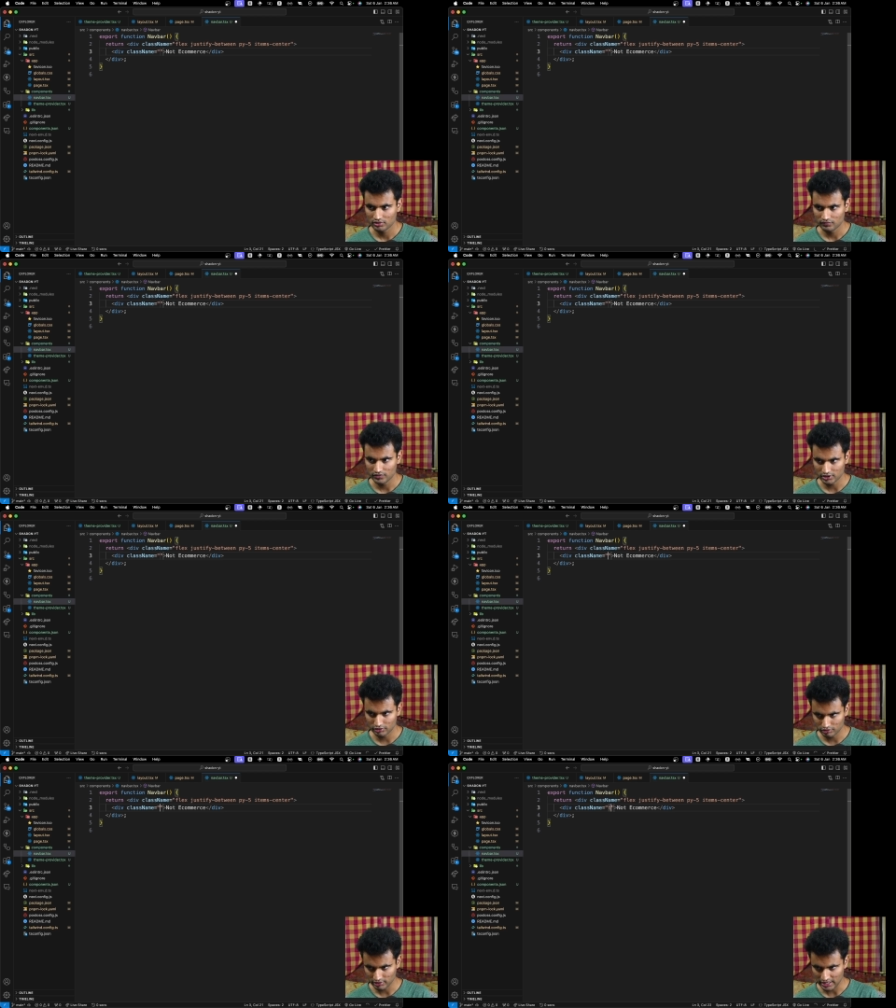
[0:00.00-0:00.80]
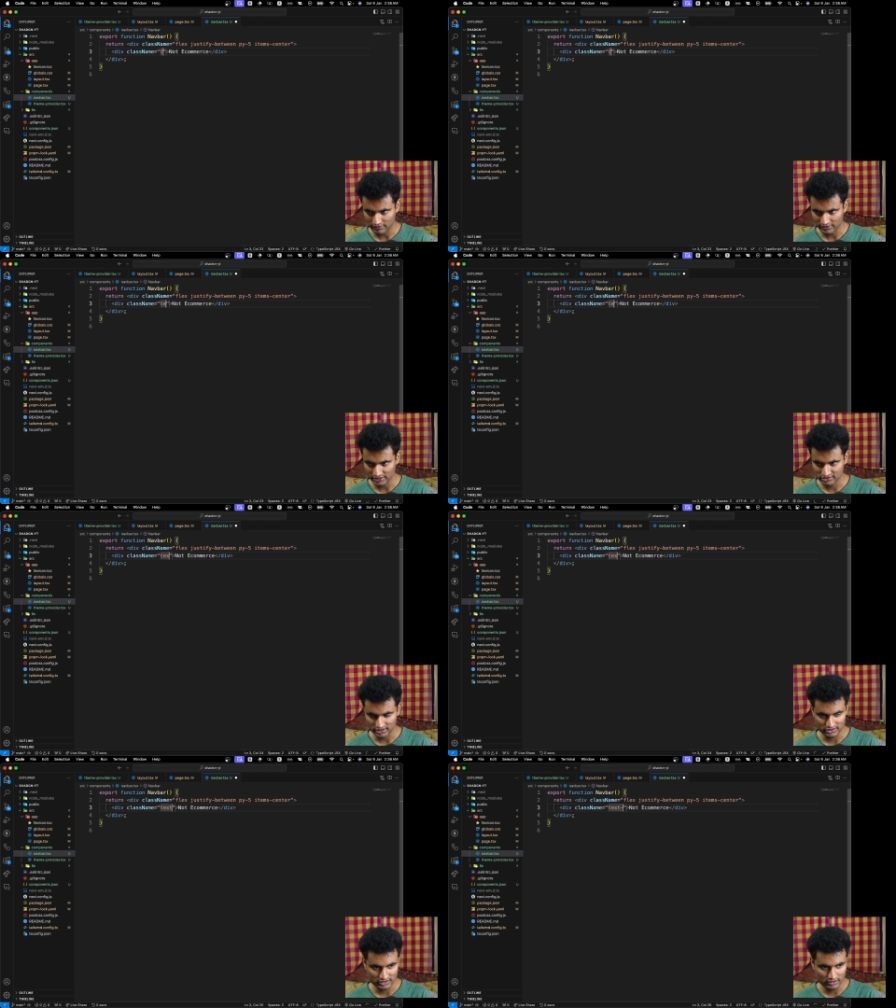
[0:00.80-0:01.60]
we are going to have text
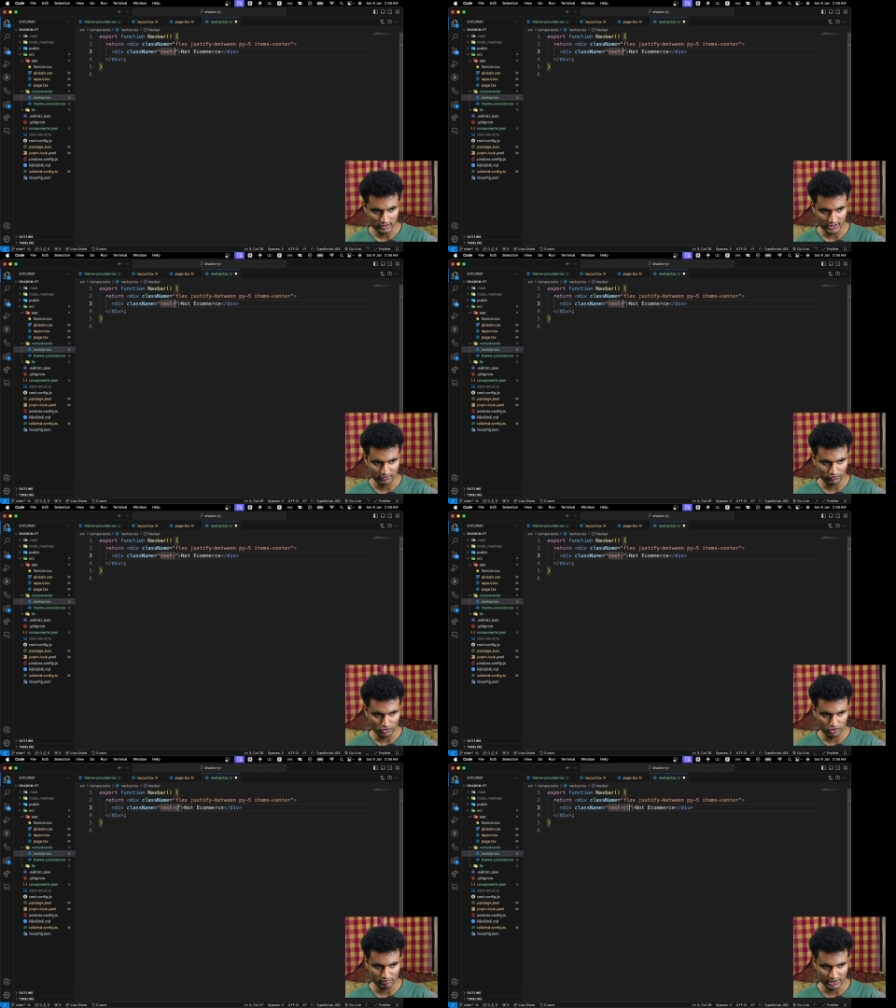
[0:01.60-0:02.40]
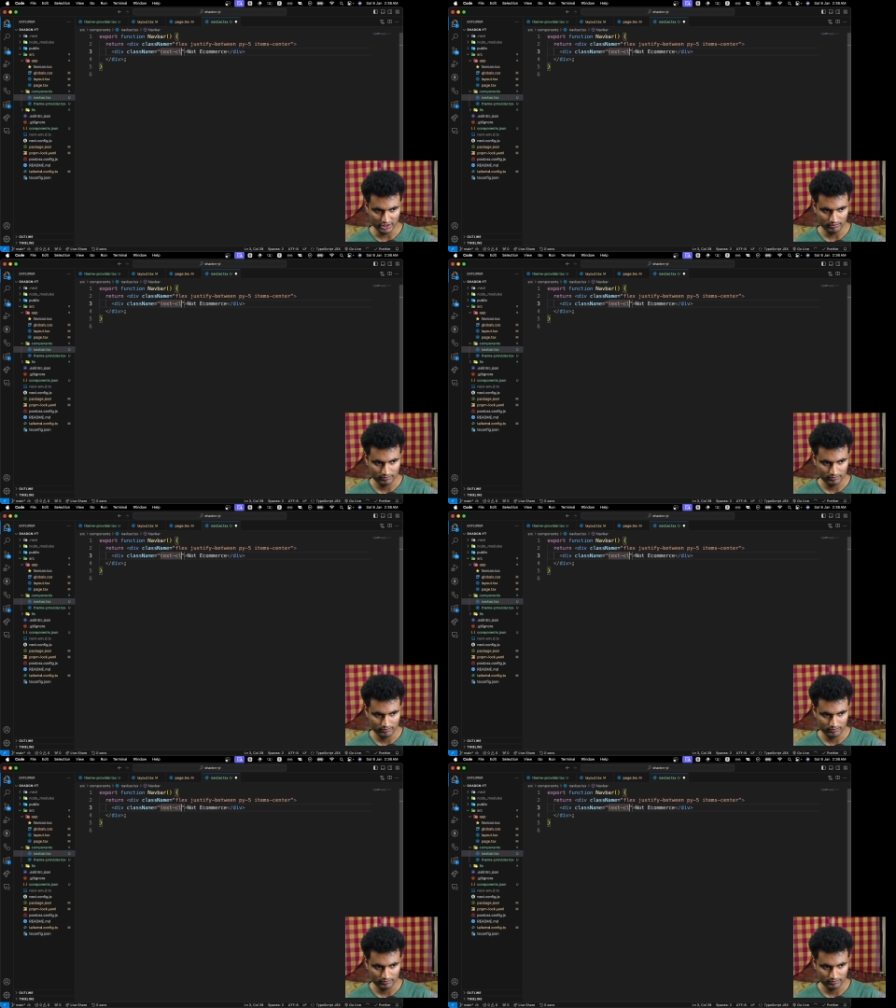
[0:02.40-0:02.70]
XL and font medium,